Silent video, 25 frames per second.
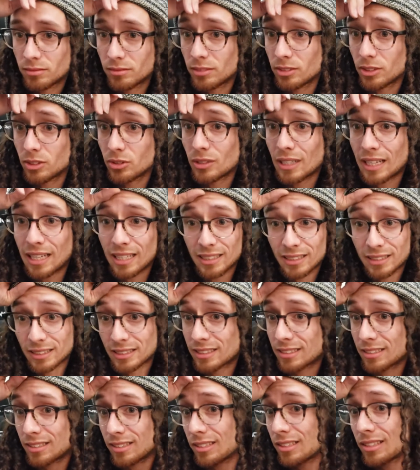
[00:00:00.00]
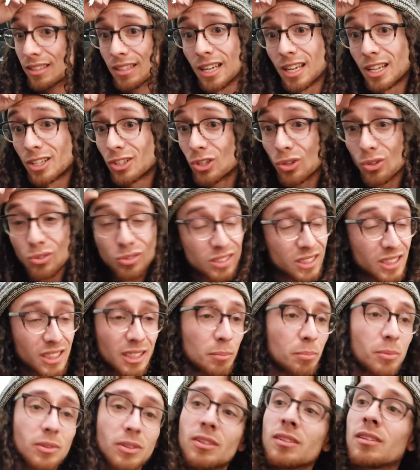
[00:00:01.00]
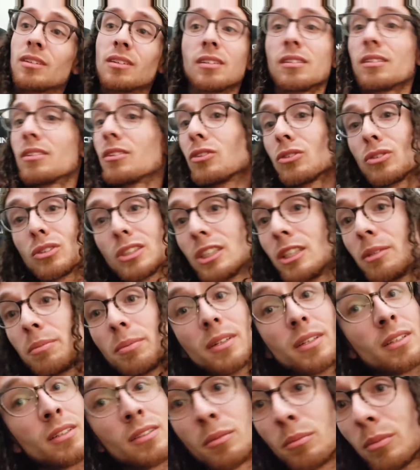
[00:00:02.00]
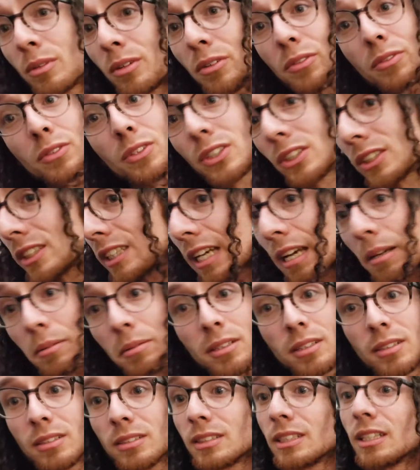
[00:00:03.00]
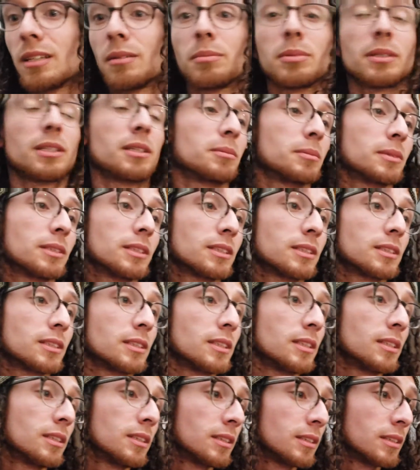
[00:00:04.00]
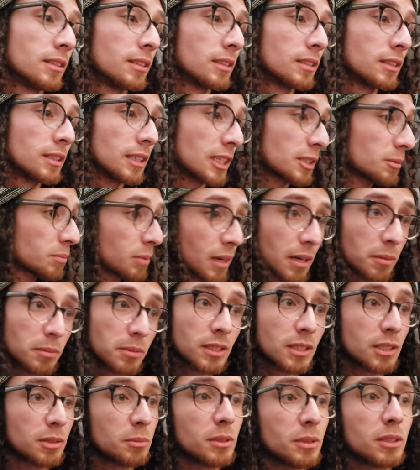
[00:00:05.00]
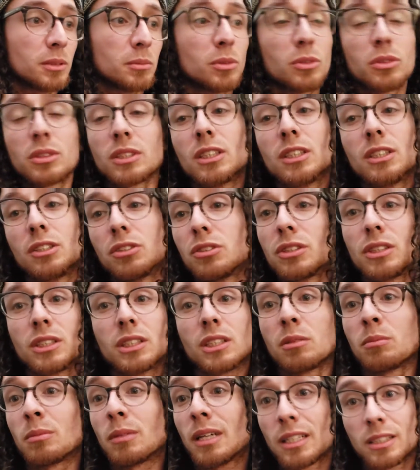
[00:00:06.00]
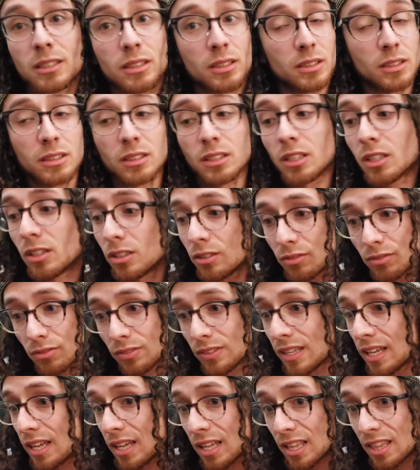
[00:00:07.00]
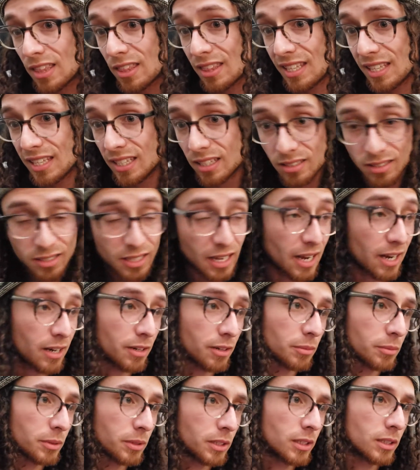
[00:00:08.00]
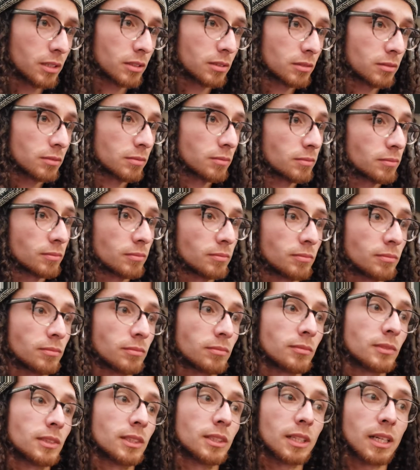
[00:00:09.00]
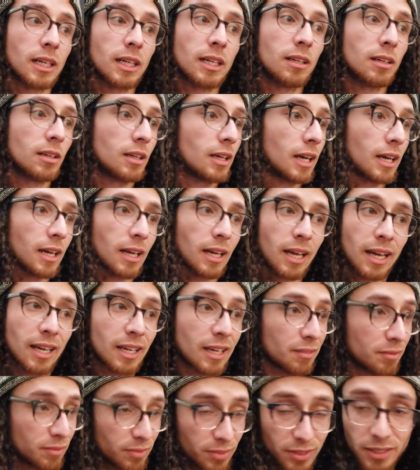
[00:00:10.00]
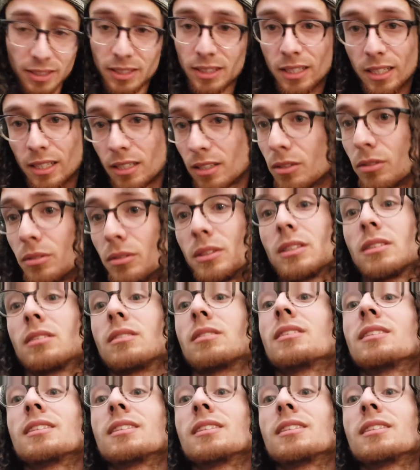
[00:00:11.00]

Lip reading: You guys don't sleep on the Marvel vs. Capcom top 8, man. It's probably gonna be the most interesting matches of the entire weekend. I can feel it. I know it.